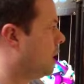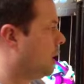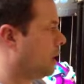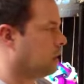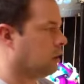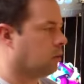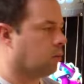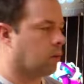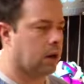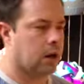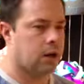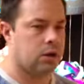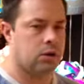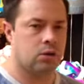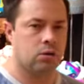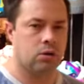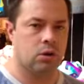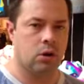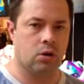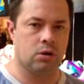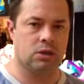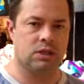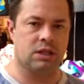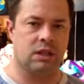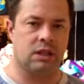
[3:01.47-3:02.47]
And you want to do
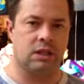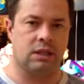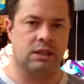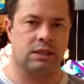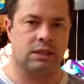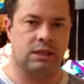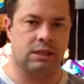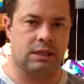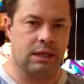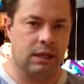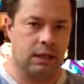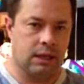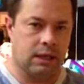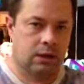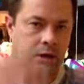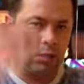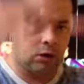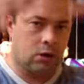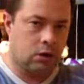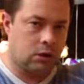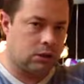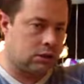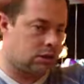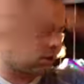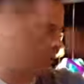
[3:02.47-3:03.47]
those in the
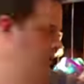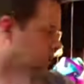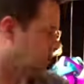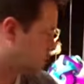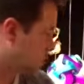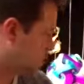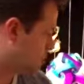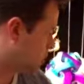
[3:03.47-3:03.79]
cylinders,